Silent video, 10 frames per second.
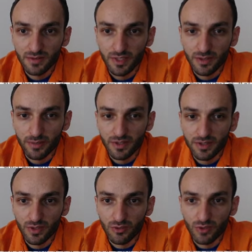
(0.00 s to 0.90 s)
I played
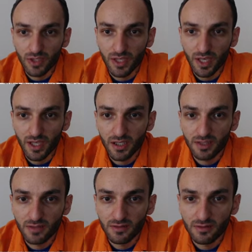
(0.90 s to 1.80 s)
some rook
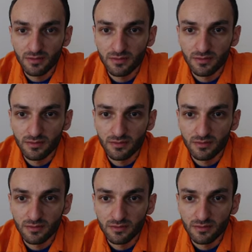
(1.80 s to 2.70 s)
e8.
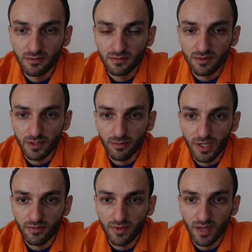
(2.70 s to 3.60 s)
Some
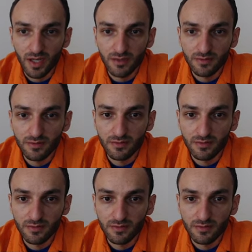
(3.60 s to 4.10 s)
a5.